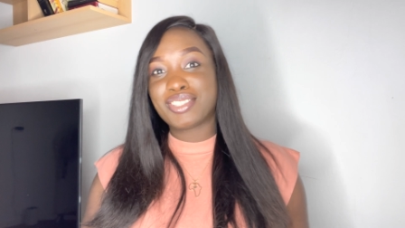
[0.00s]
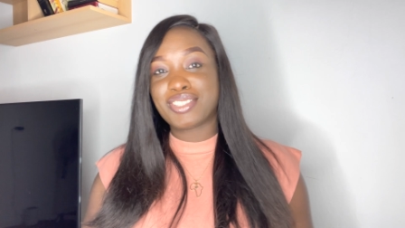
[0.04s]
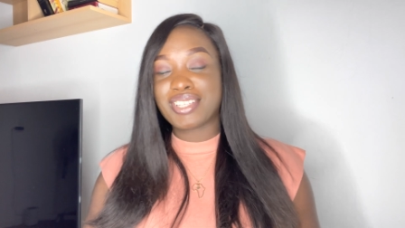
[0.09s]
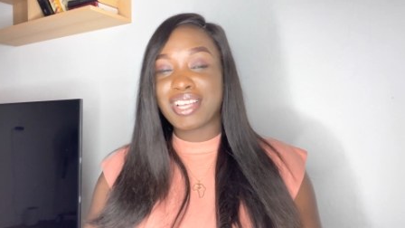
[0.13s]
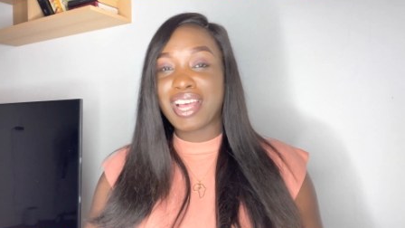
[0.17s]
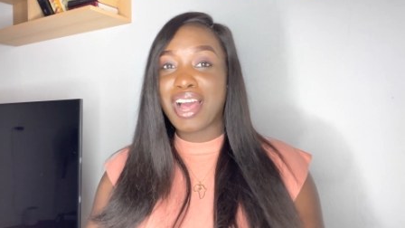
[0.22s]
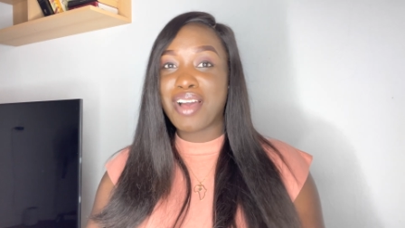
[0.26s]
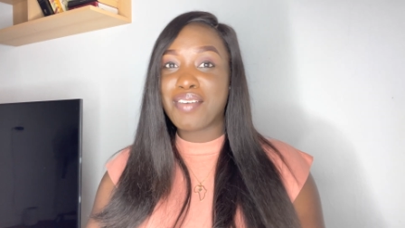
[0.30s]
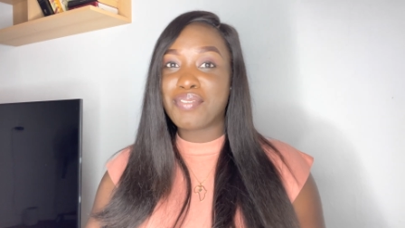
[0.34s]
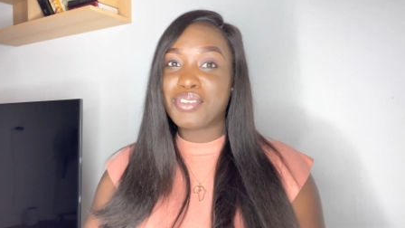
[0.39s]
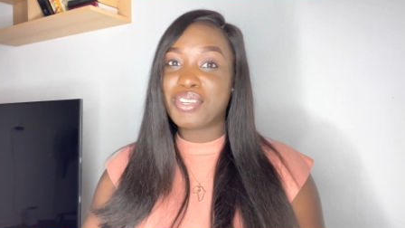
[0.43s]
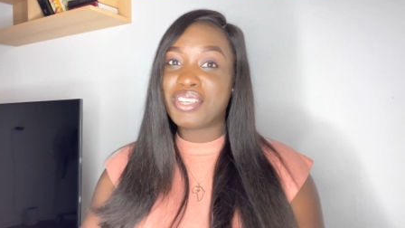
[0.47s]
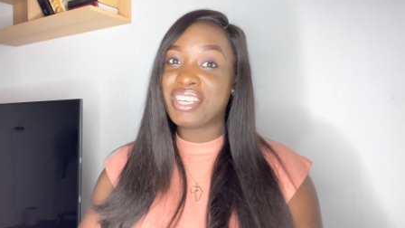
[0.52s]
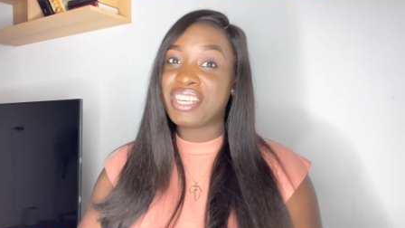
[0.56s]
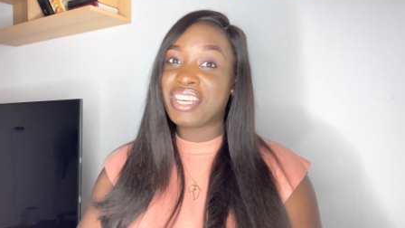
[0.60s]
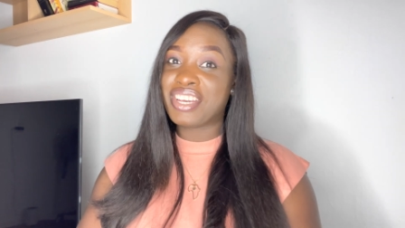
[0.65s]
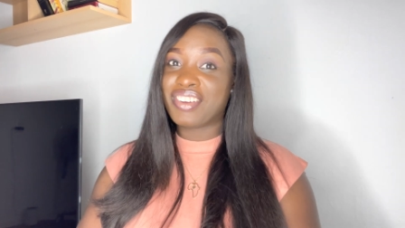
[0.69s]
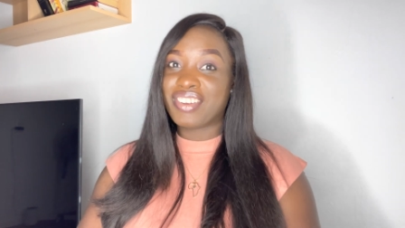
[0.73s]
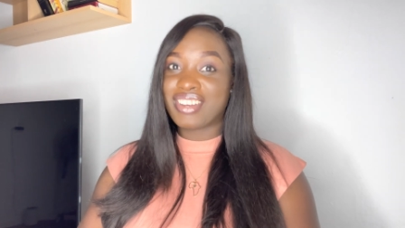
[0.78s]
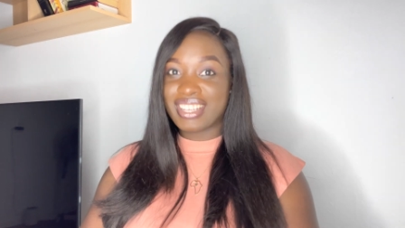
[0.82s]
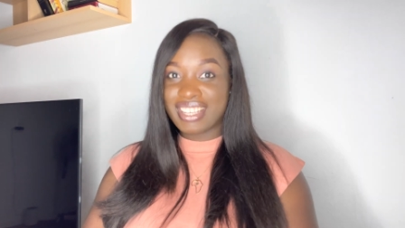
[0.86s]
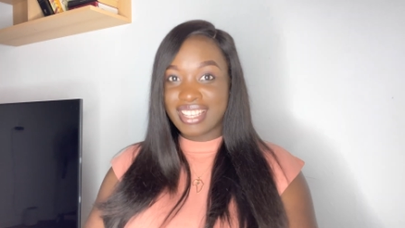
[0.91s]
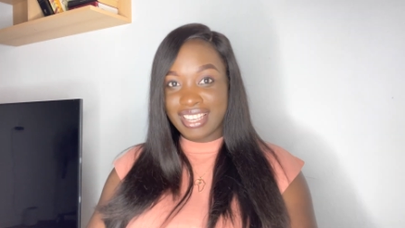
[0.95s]
to have you here
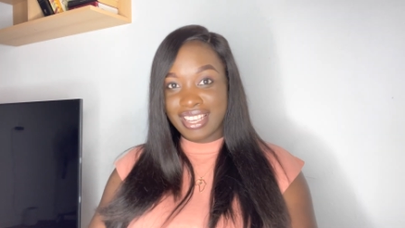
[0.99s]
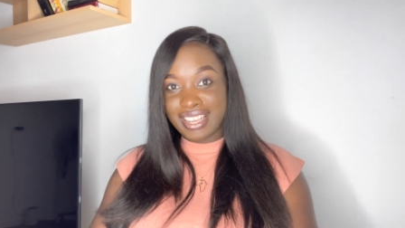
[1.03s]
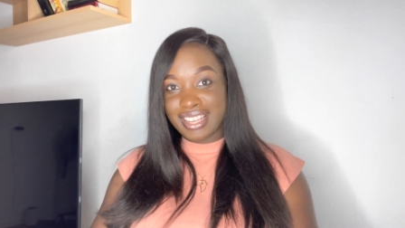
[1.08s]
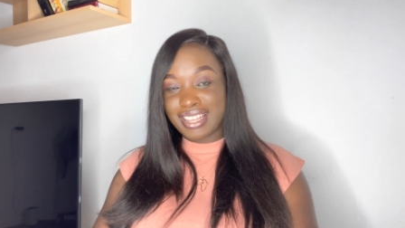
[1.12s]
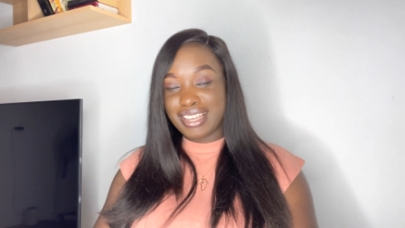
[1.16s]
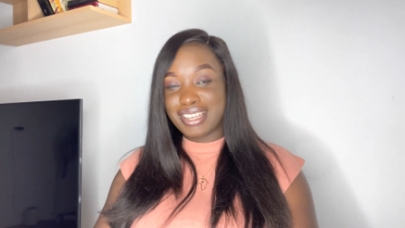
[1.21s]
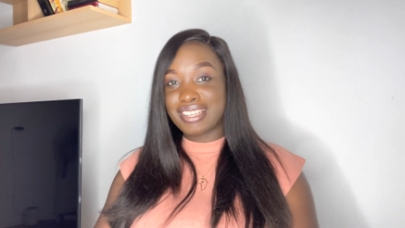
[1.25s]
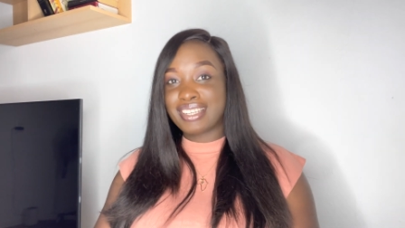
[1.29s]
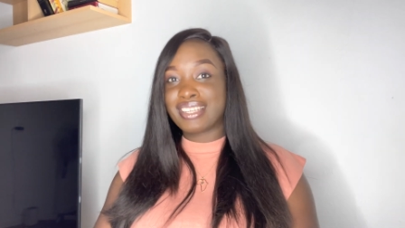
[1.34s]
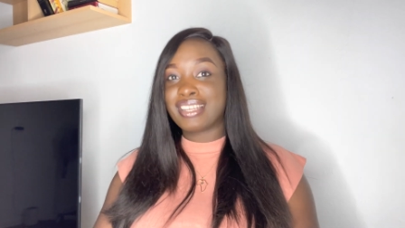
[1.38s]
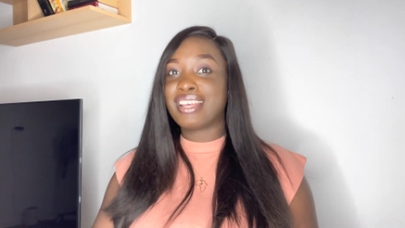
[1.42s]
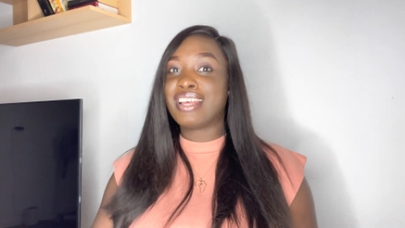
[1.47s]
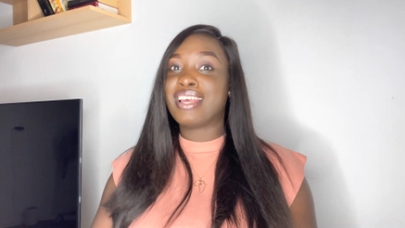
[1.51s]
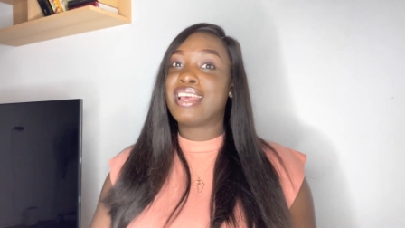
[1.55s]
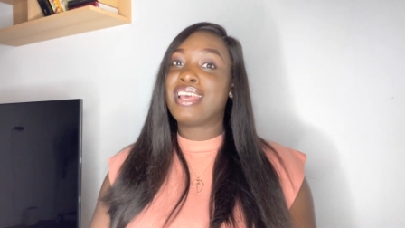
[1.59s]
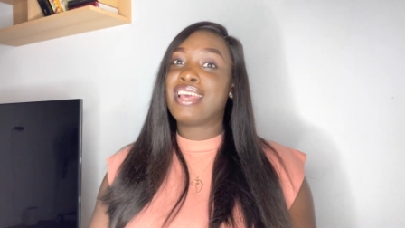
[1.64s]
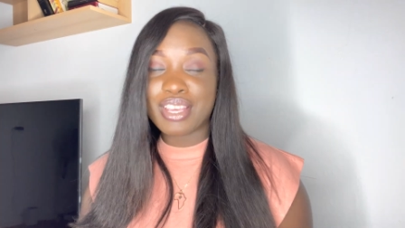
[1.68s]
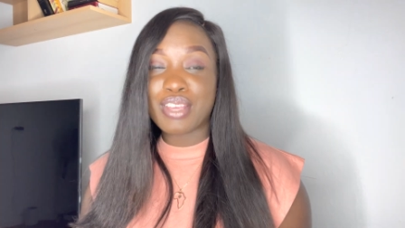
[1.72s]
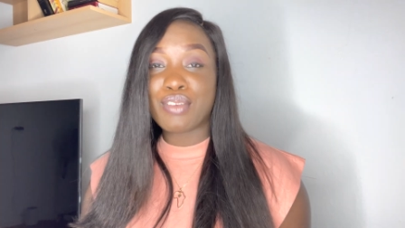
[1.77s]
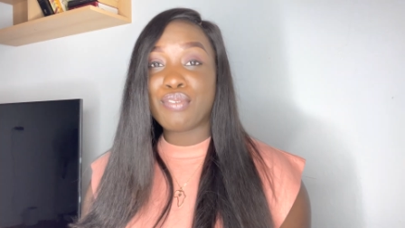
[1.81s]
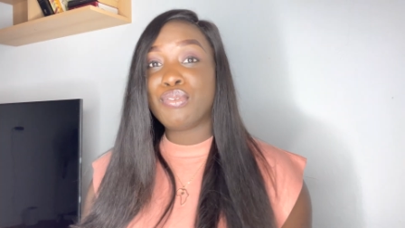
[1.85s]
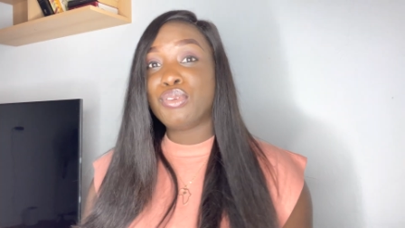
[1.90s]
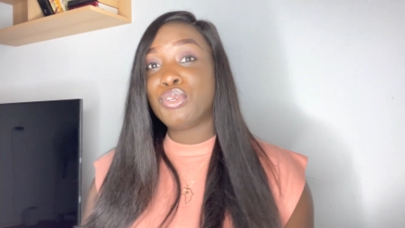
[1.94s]
again.
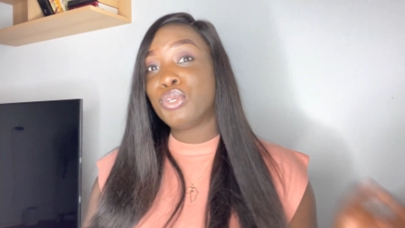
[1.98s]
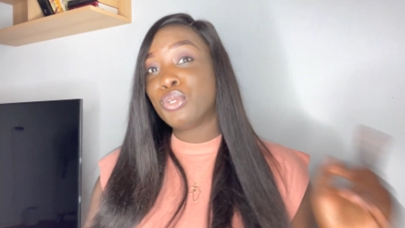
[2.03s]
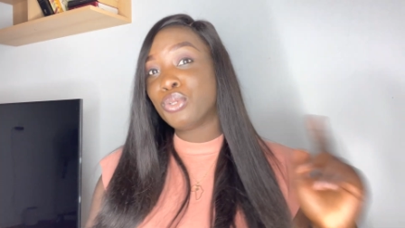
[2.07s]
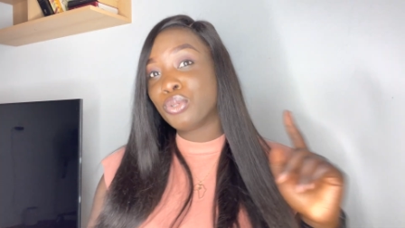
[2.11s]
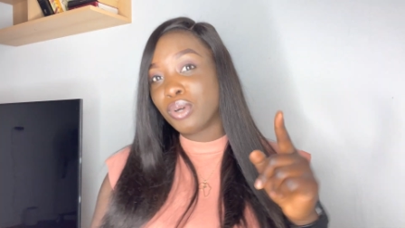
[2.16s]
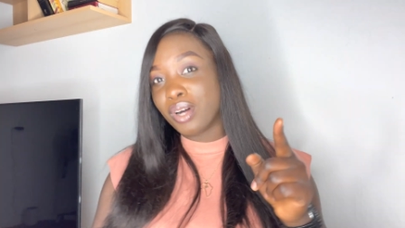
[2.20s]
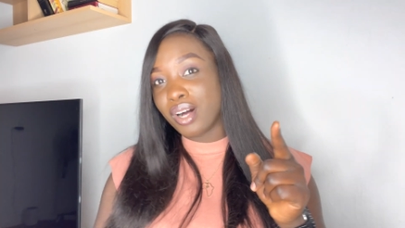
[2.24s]
If you